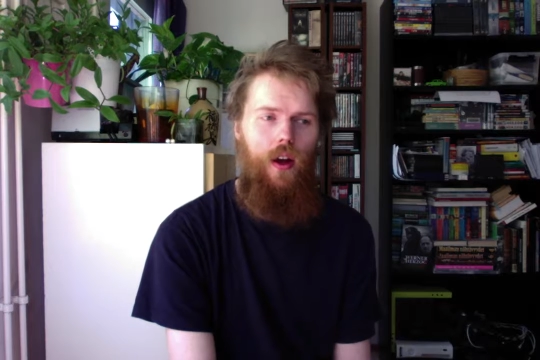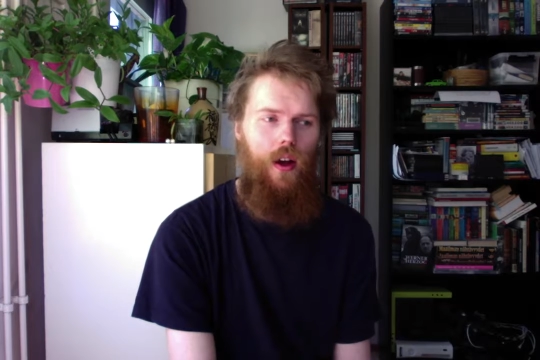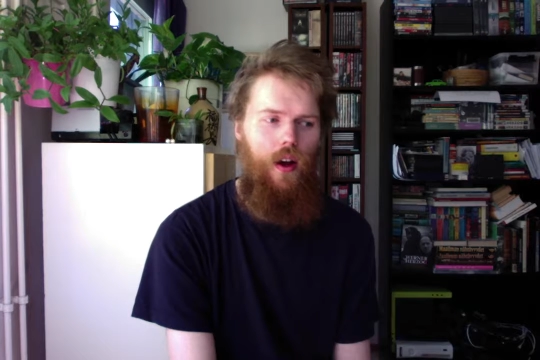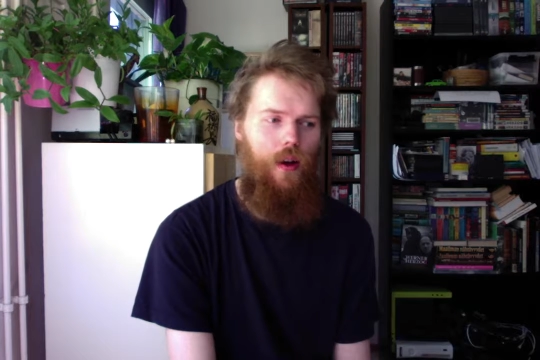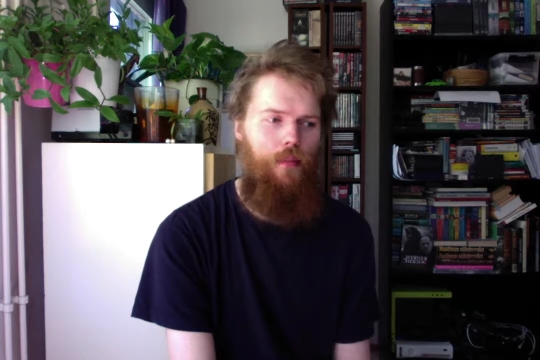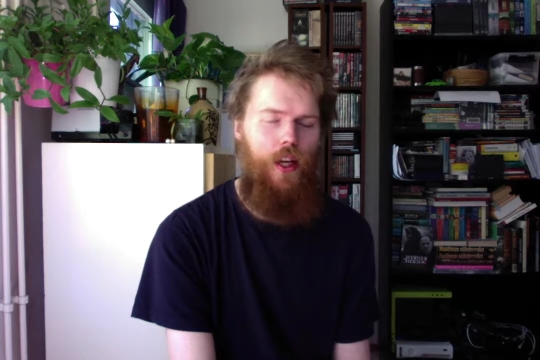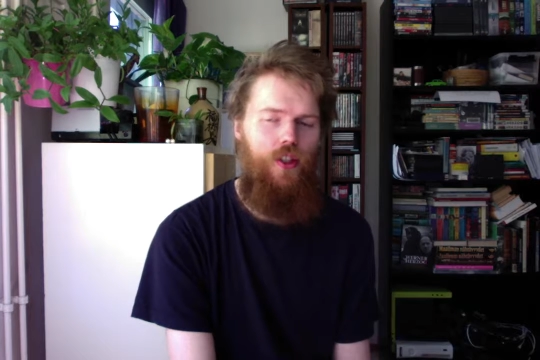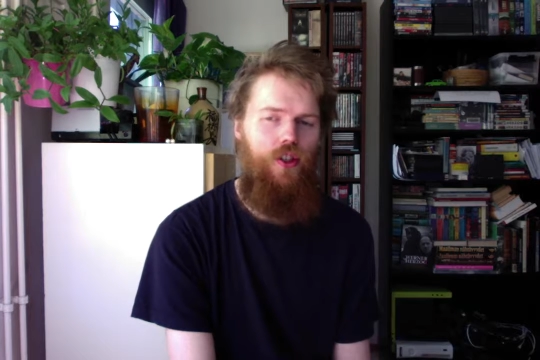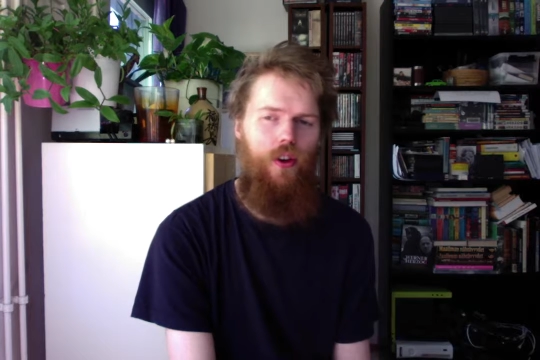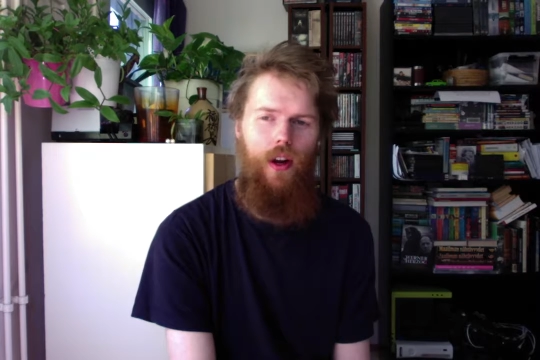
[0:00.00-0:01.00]

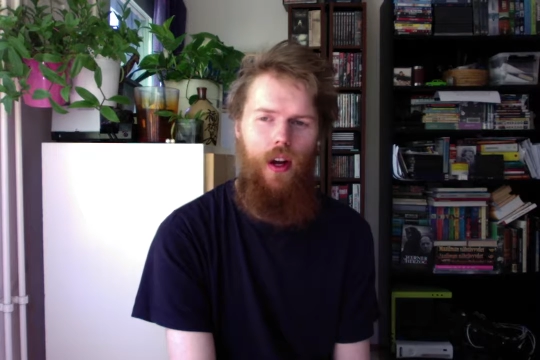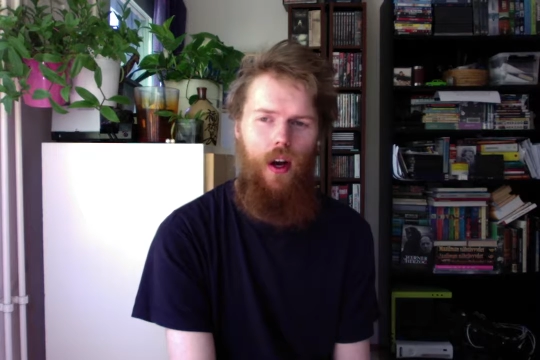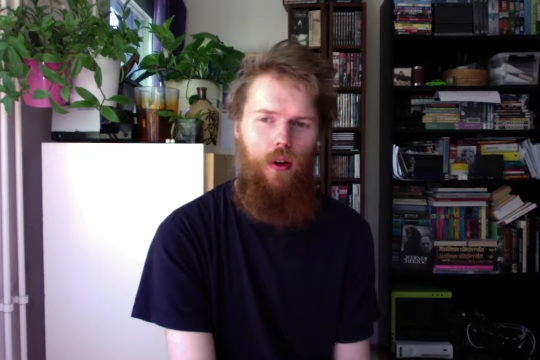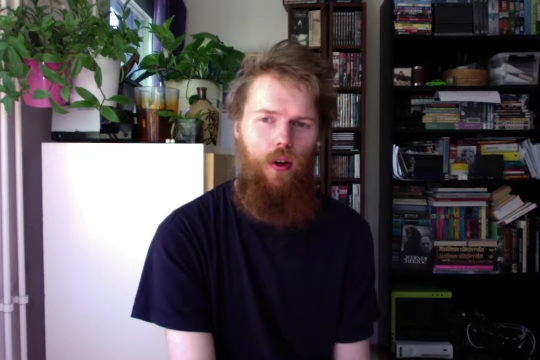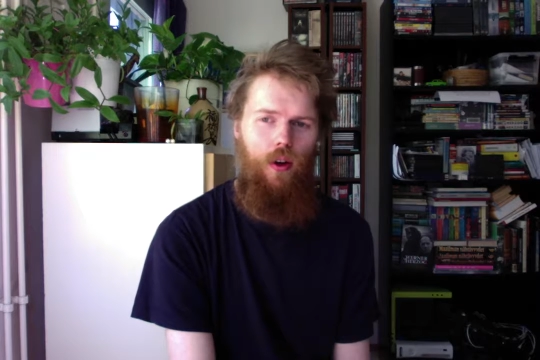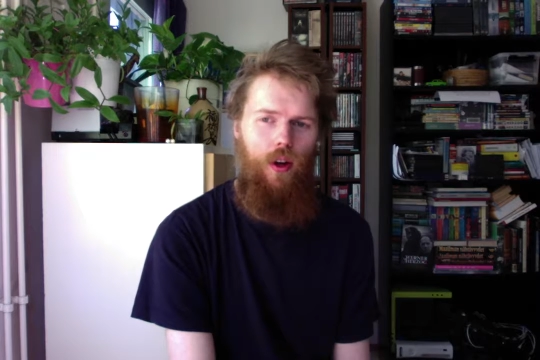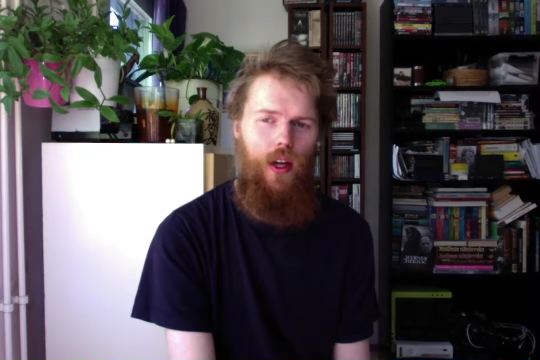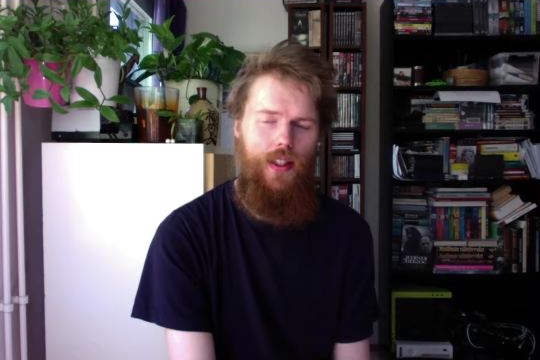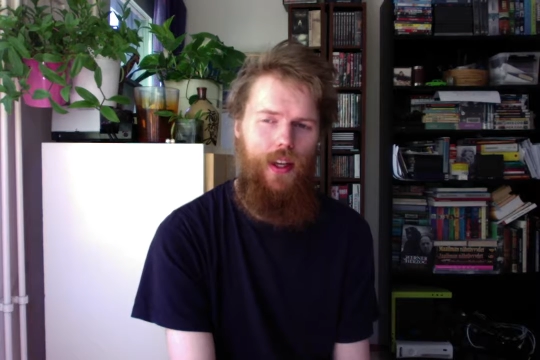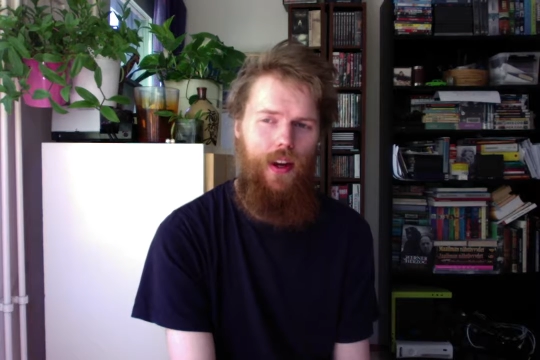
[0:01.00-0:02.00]
measuring how long
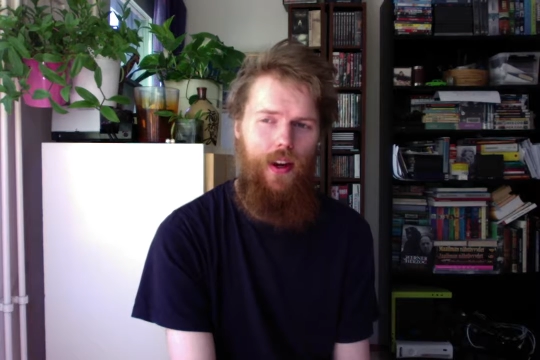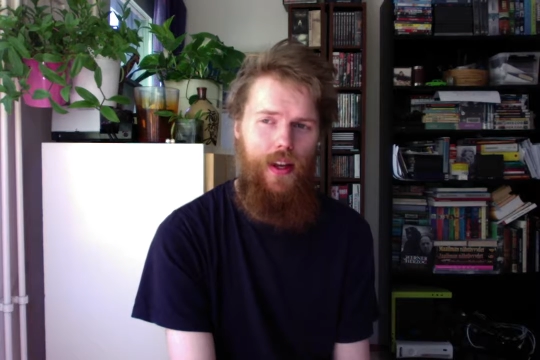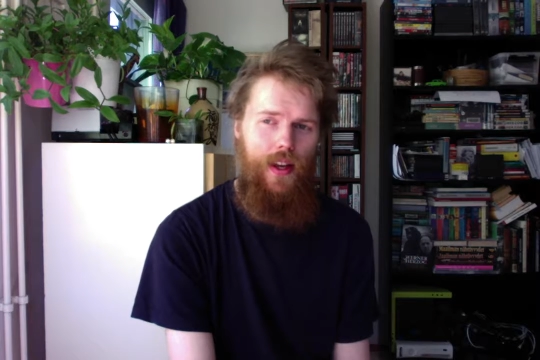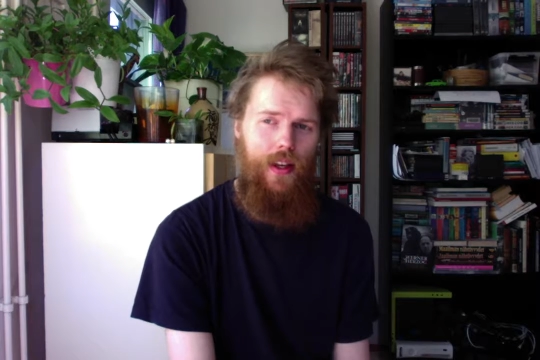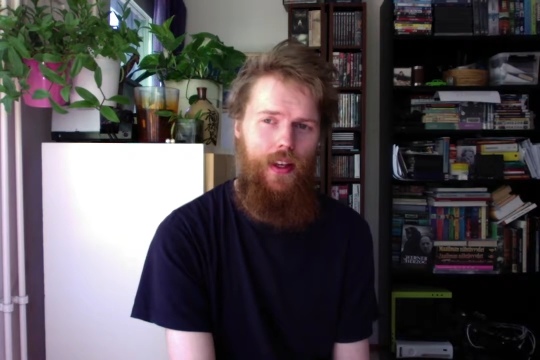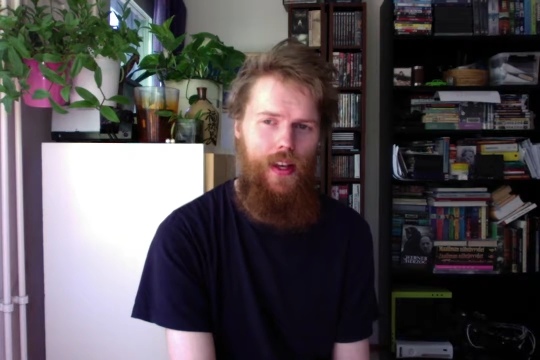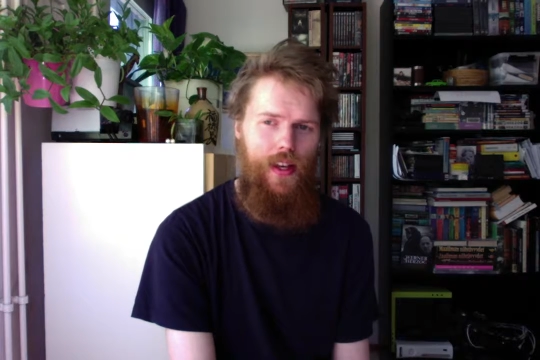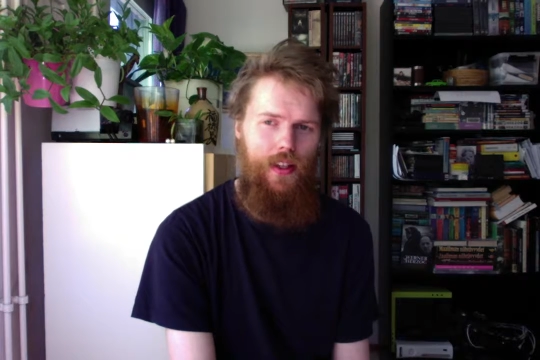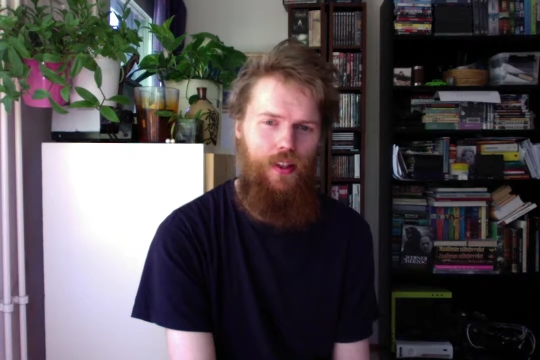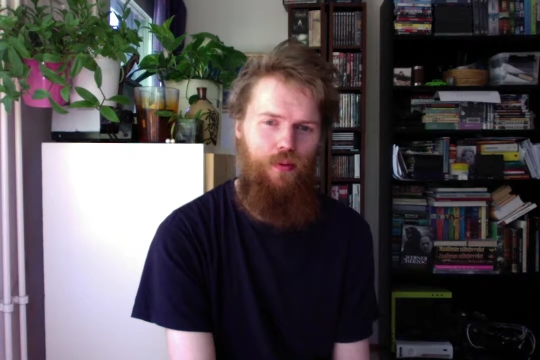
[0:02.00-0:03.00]
a screen
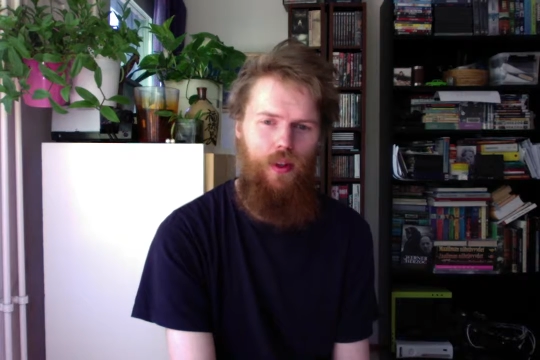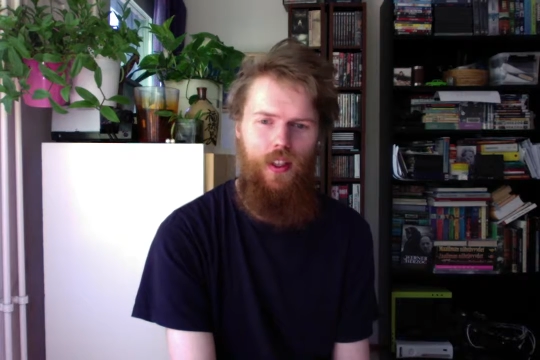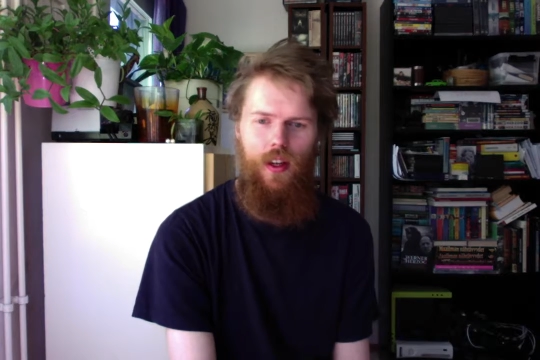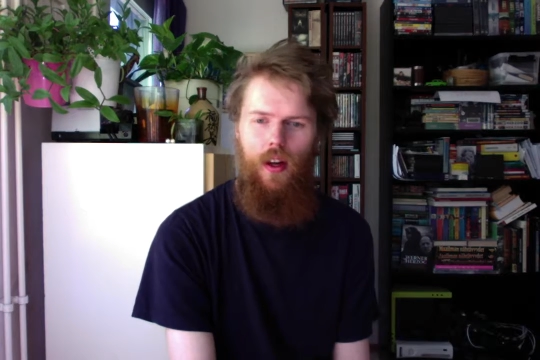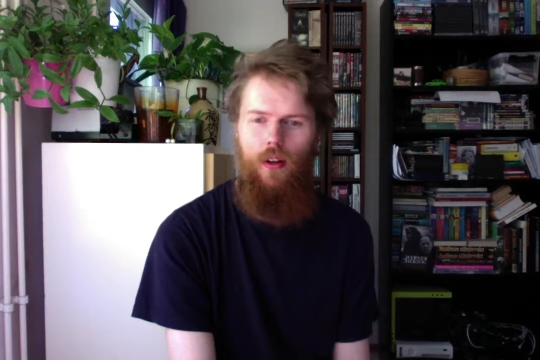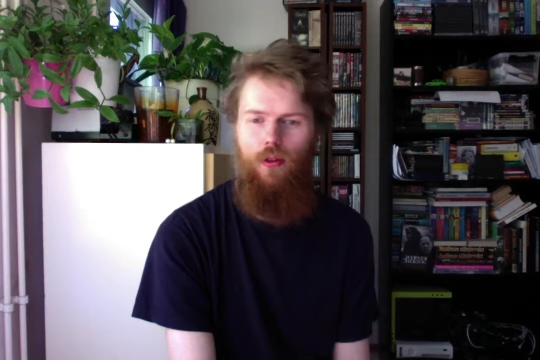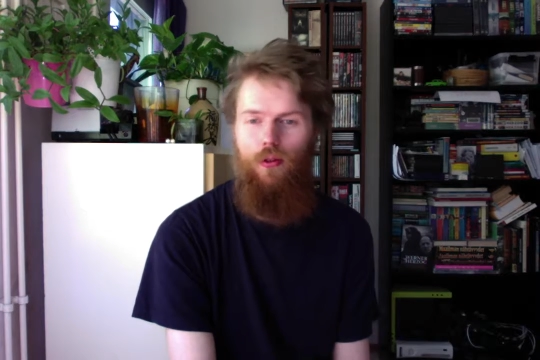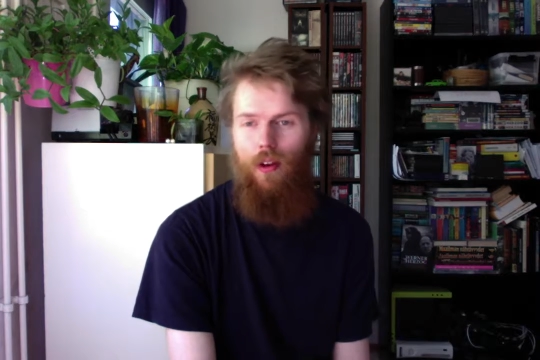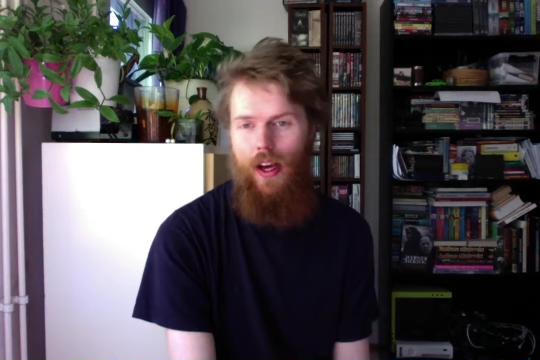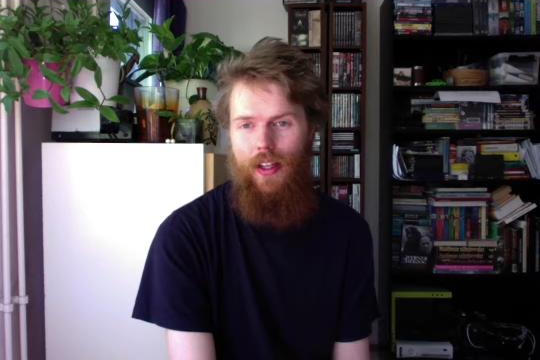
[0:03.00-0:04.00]
kiss was allowed
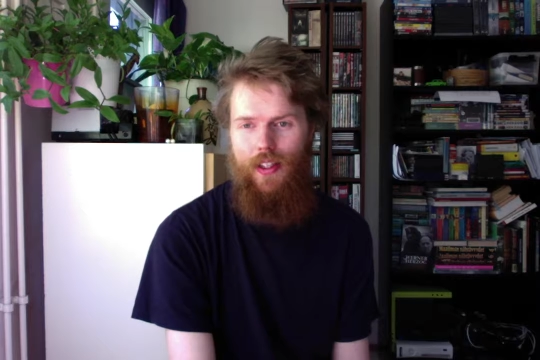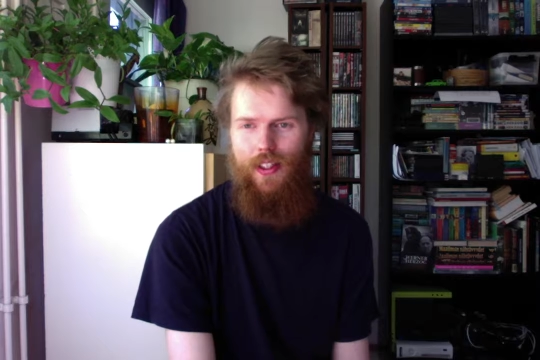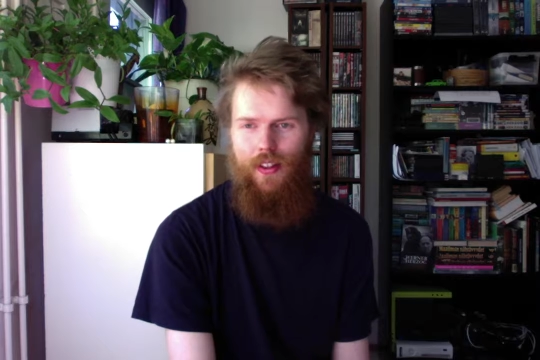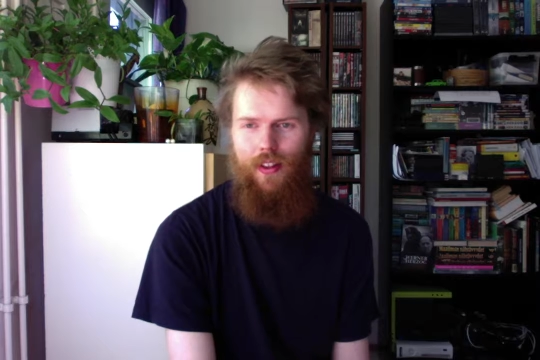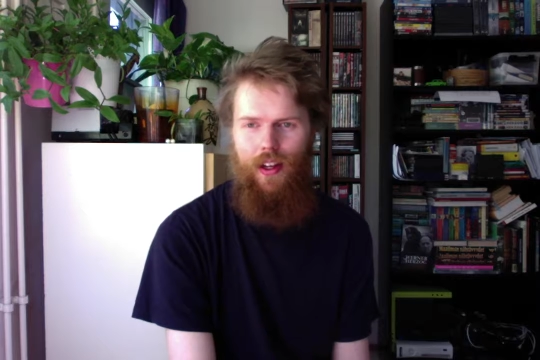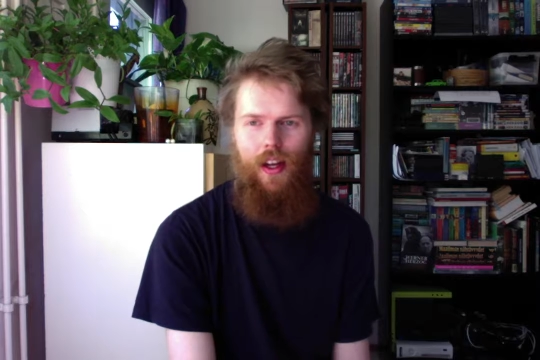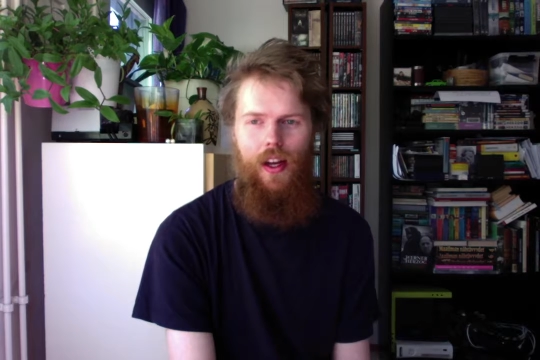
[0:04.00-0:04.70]
to last.